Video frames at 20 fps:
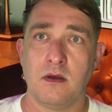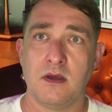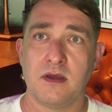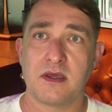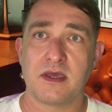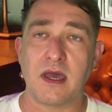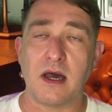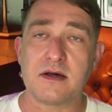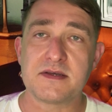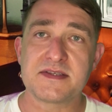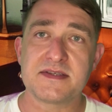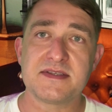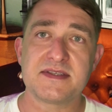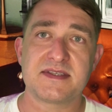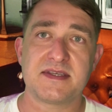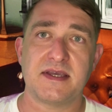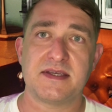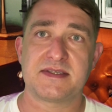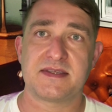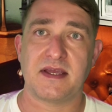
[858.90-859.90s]
Kelsen
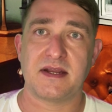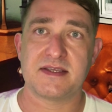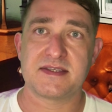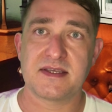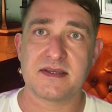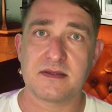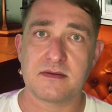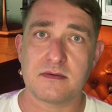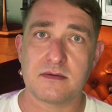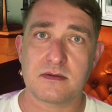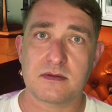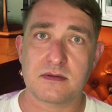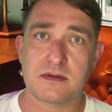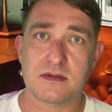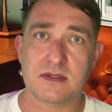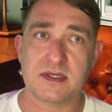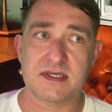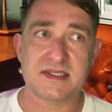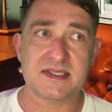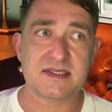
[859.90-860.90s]
says that it's a
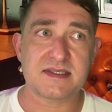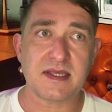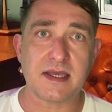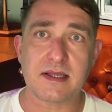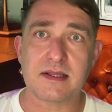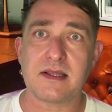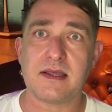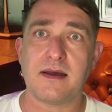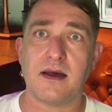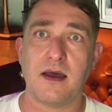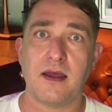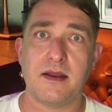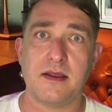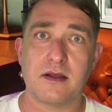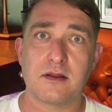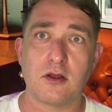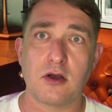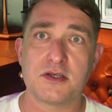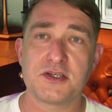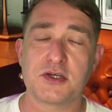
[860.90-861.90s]
distinctly
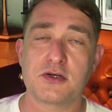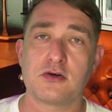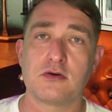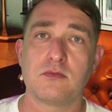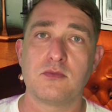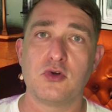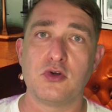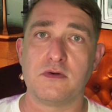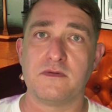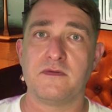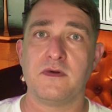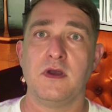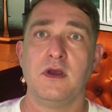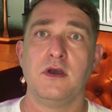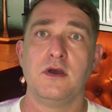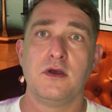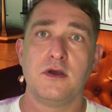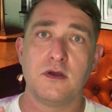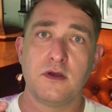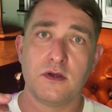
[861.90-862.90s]
ideological move
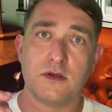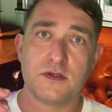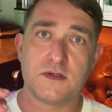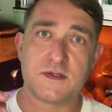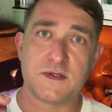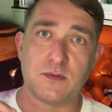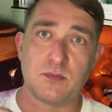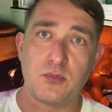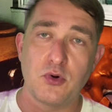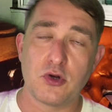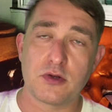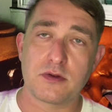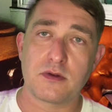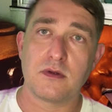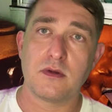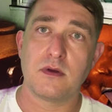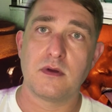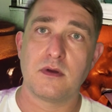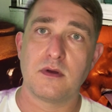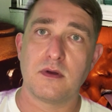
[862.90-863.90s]
to put
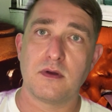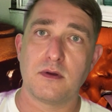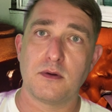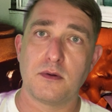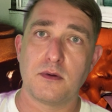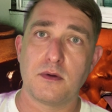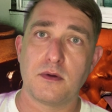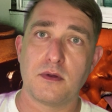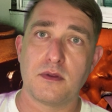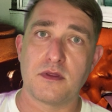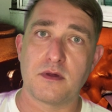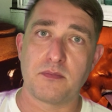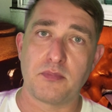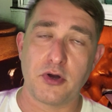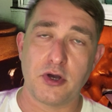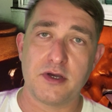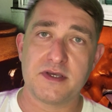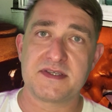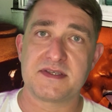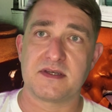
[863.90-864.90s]
the
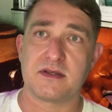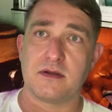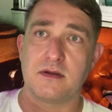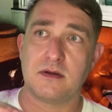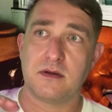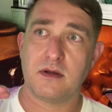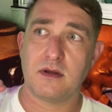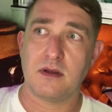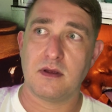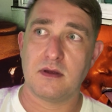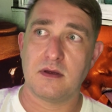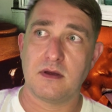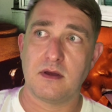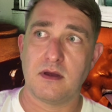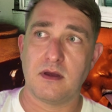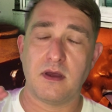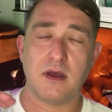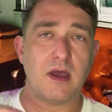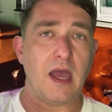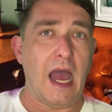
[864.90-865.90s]
person
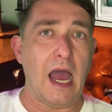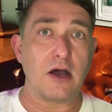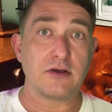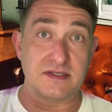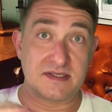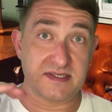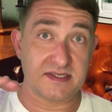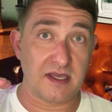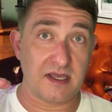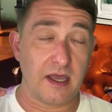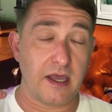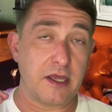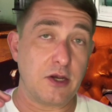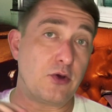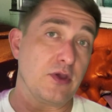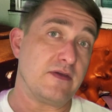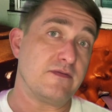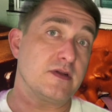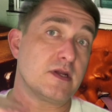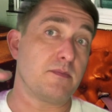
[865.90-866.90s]
outside or
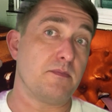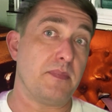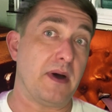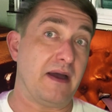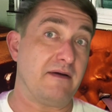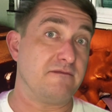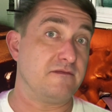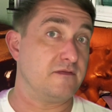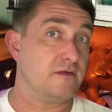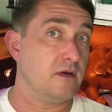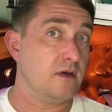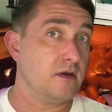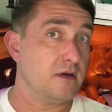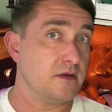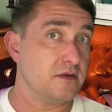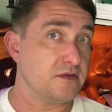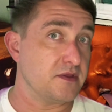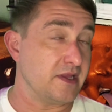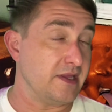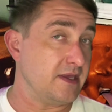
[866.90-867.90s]
even above
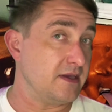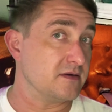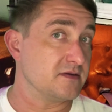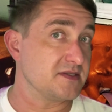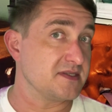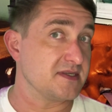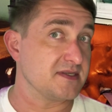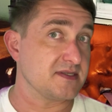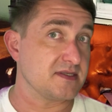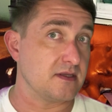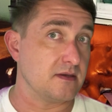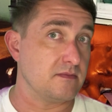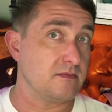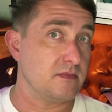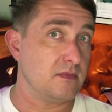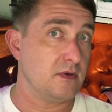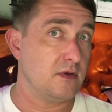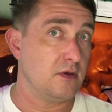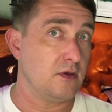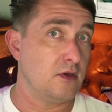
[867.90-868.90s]
the legal system
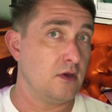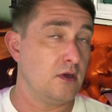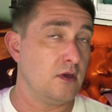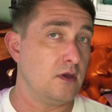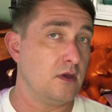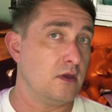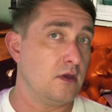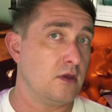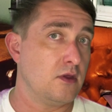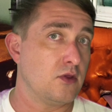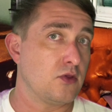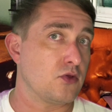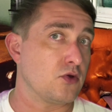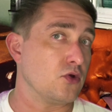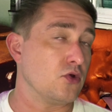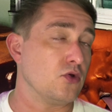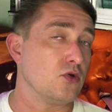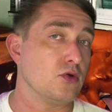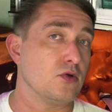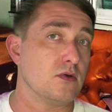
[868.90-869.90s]

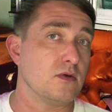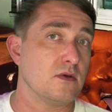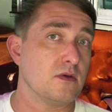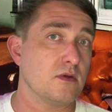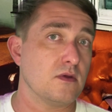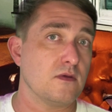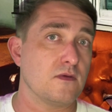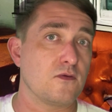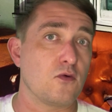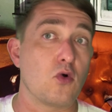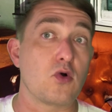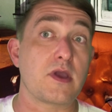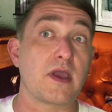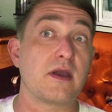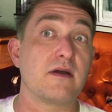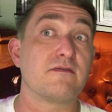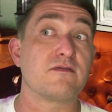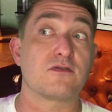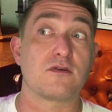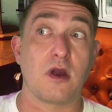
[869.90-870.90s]
through talking
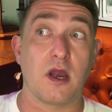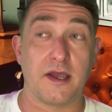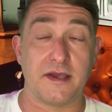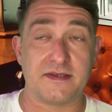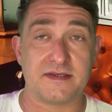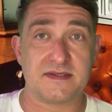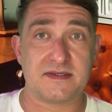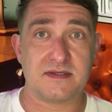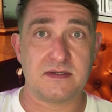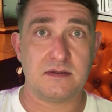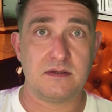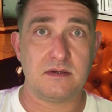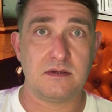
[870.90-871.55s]
of rights.